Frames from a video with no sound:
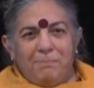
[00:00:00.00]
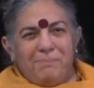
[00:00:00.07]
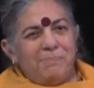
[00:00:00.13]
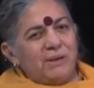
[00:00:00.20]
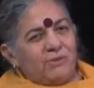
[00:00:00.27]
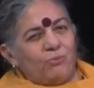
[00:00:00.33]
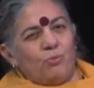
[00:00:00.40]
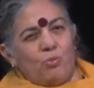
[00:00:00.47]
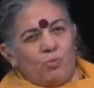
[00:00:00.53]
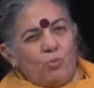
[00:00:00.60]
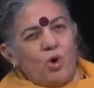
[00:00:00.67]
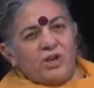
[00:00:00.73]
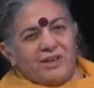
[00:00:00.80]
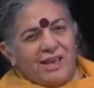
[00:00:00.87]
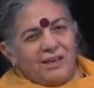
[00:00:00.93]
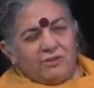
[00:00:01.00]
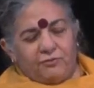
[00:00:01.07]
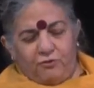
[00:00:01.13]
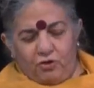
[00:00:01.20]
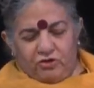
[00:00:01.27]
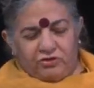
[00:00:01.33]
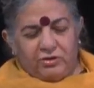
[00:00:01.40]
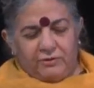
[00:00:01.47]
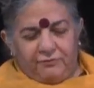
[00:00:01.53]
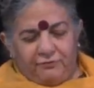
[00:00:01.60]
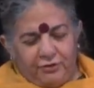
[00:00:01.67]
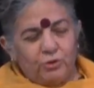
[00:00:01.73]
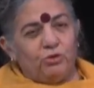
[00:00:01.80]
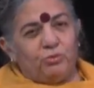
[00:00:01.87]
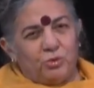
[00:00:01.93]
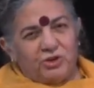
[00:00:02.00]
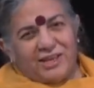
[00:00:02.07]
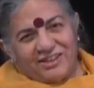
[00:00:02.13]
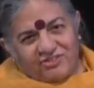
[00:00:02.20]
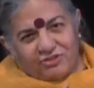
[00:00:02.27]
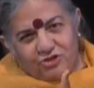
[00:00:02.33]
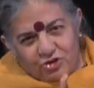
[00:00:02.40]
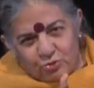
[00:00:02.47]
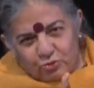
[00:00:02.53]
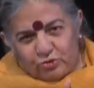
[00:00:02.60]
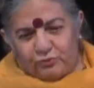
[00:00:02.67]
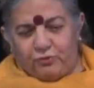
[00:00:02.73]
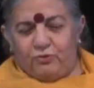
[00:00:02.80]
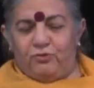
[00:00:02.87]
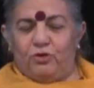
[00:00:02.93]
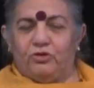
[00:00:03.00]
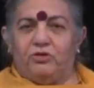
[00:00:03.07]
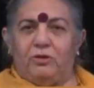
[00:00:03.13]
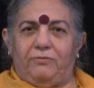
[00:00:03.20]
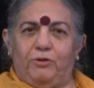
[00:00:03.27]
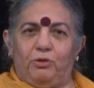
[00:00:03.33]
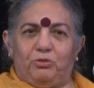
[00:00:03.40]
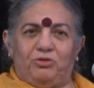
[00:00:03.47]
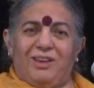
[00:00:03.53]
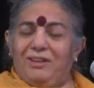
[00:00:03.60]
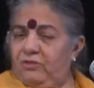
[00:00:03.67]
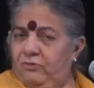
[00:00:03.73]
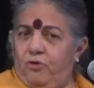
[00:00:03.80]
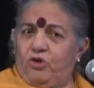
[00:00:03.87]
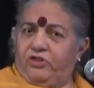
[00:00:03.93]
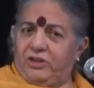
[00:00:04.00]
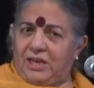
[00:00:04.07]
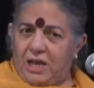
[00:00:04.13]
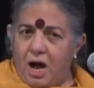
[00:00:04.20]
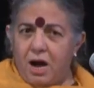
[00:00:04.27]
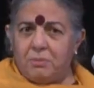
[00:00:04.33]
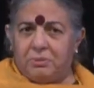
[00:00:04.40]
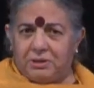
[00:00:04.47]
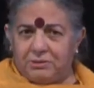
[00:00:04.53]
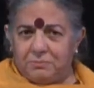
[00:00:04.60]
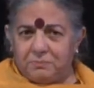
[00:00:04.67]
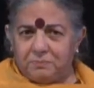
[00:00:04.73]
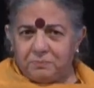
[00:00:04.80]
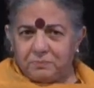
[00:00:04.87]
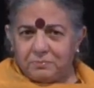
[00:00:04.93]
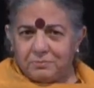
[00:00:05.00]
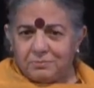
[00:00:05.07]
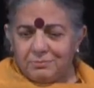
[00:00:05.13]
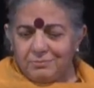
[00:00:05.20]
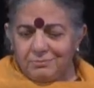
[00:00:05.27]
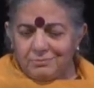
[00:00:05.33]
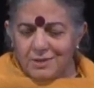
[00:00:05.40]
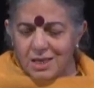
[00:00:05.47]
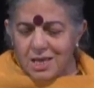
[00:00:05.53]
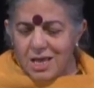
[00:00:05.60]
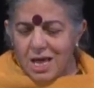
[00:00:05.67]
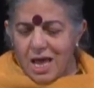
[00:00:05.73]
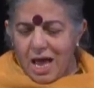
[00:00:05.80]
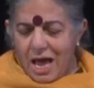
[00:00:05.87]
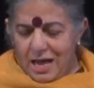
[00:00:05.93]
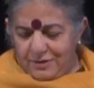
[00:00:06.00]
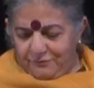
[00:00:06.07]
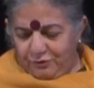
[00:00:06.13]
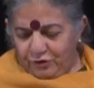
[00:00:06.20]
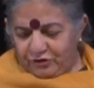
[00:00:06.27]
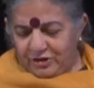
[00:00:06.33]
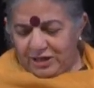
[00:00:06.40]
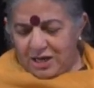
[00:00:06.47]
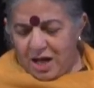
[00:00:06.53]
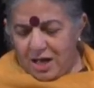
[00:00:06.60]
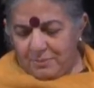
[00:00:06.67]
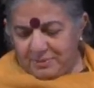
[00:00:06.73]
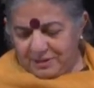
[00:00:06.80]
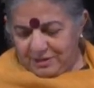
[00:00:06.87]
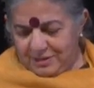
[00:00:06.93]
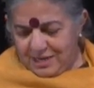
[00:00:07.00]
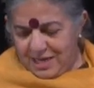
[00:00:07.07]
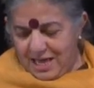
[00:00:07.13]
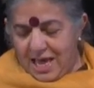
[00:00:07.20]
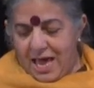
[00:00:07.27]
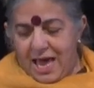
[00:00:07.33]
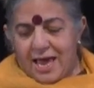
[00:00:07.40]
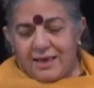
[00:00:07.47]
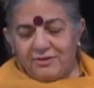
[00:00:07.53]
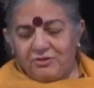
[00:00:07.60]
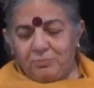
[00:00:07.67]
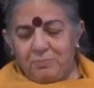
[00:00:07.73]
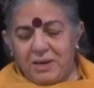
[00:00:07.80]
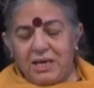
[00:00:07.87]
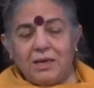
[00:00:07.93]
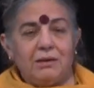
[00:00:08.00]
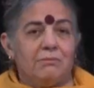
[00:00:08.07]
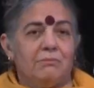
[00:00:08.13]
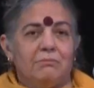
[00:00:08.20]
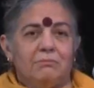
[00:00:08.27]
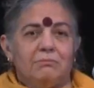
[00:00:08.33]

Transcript: But what is fossil fuels? What gets used for fossil fuels is fossil carbon. And fossil carbon has been